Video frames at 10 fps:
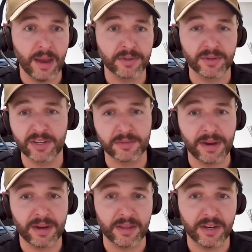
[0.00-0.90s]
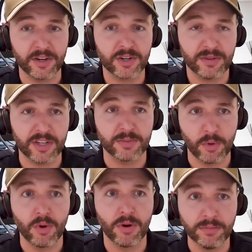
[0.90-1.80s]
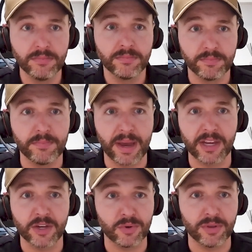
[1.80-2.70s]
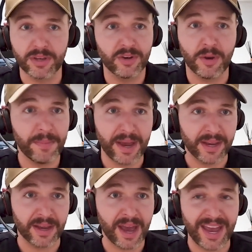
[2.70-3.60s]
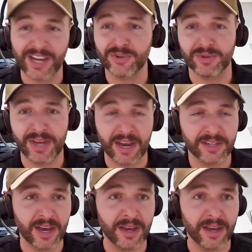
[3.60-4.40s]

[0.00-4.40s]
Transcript: So it doesn't matter the industry. It's more making sure that you're not paying extra tax